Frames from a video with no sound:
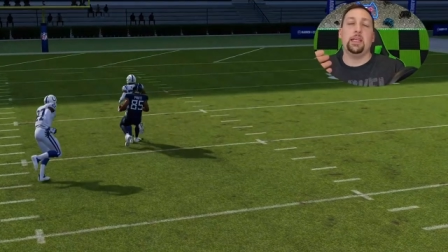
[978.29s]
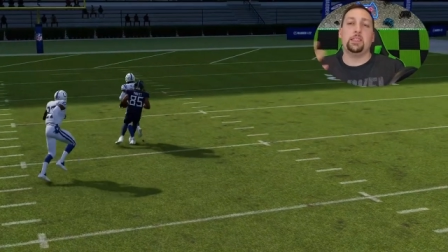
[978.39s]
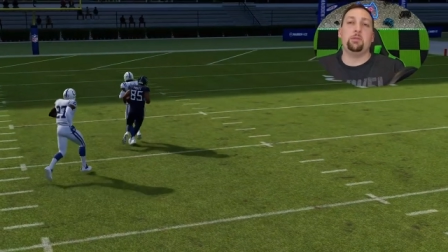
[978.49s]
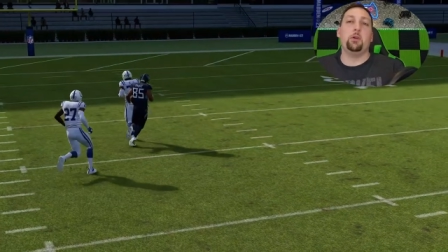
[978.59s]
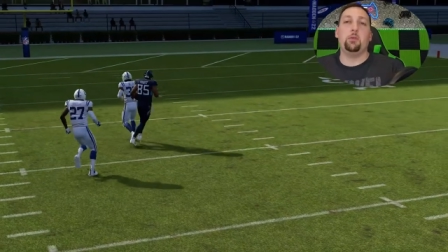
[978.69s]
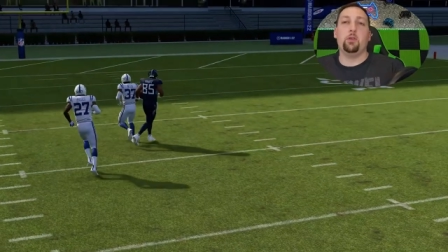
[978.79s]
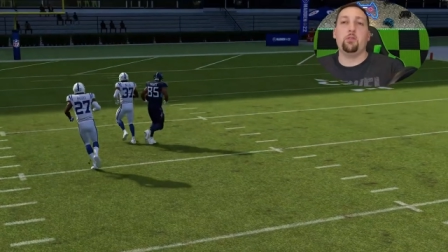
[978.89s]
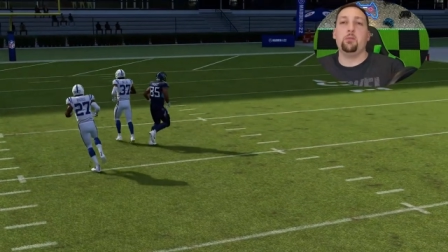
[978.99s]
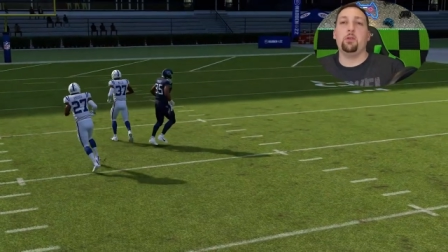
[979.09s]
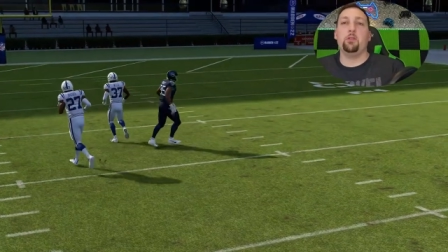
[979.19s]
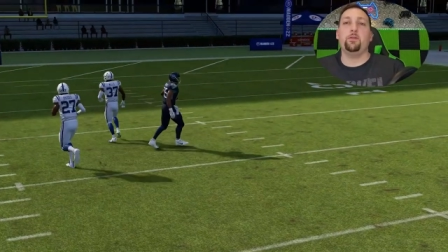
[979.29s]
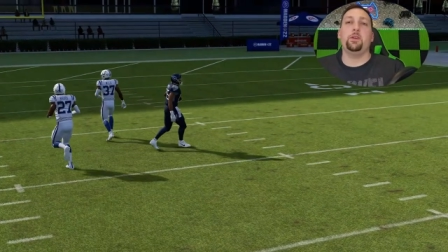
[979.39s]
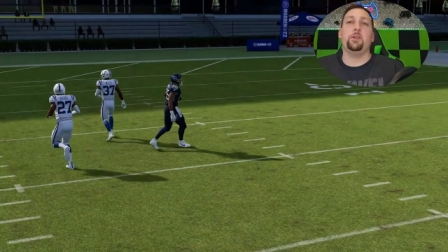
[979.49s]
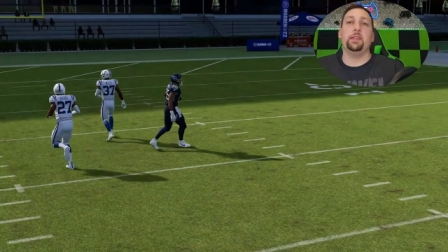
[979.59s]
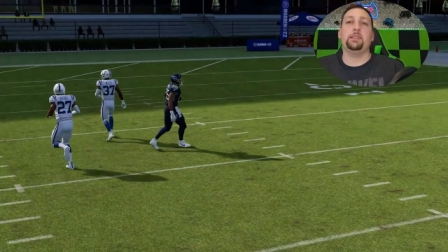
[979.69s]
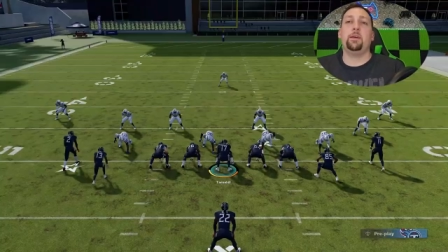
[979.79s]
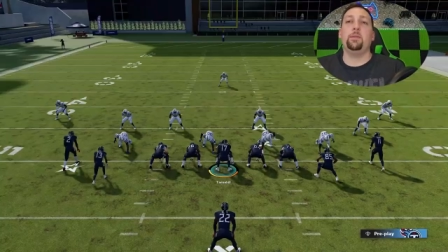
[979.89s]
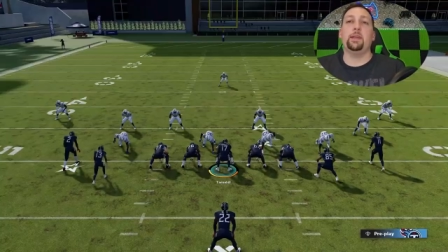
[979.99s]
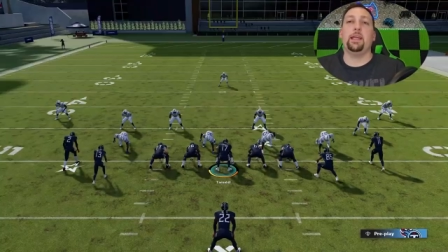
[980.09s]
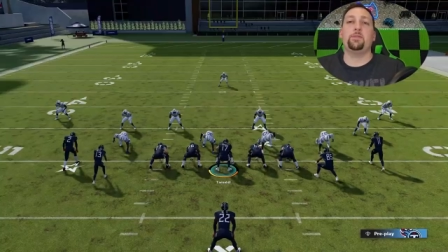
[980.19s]
He's going to be open over the middle of the field. It's
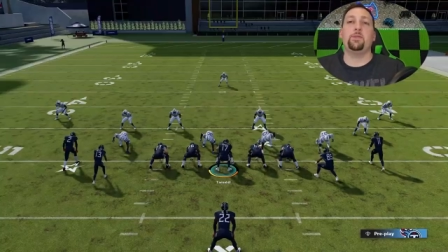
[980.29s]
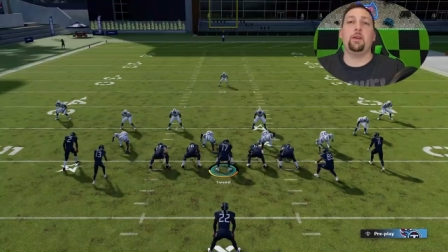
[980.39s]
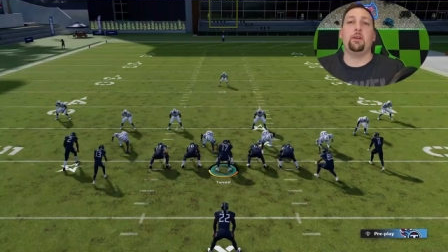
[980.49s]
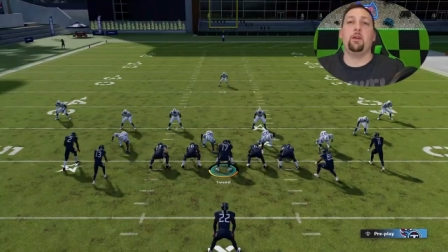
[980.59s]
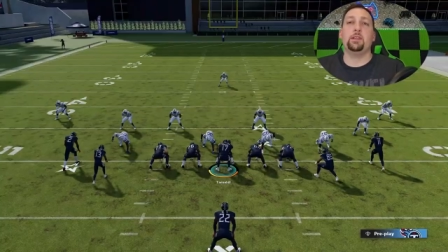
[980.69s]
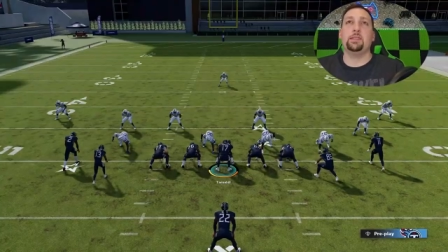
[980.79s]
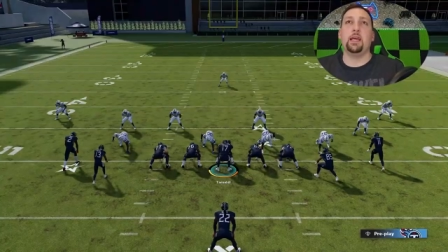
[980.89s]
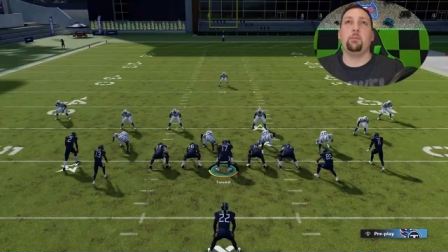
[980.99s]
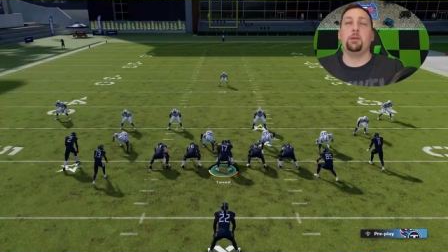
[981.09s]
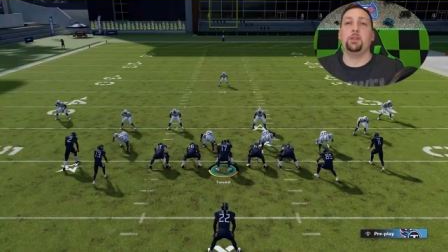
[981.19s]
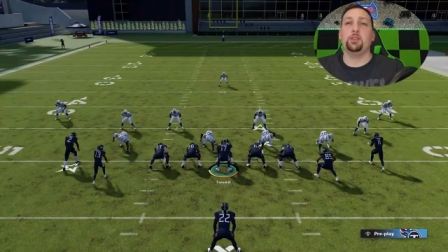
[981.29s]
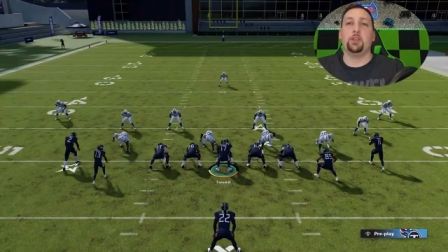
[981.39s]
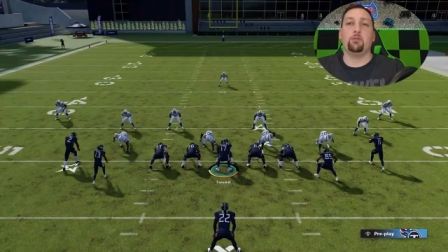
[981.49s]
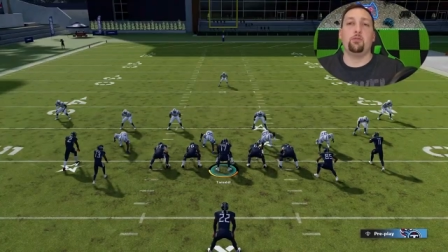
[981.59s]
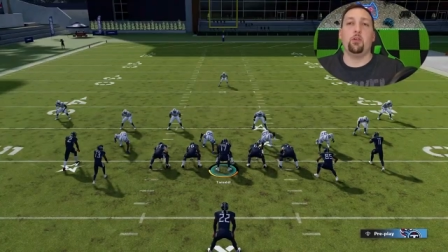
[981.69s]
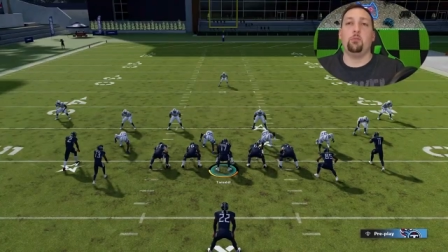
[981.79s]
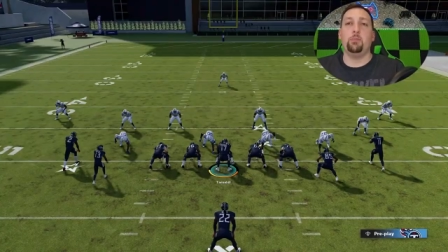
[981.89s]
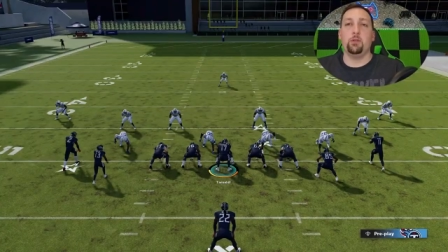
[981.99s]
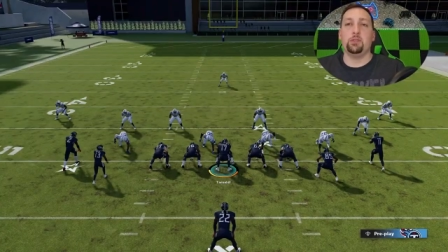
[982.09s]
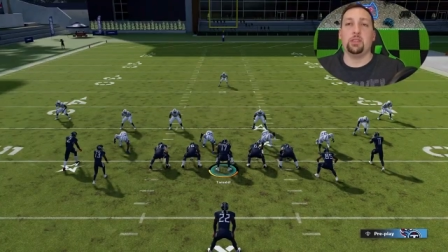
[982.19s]
something that's very hard to stop because you can run
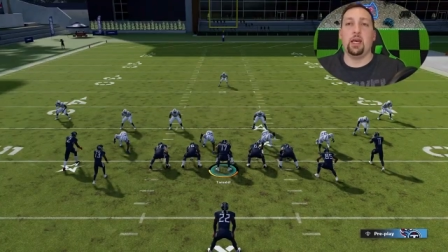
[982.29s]
on both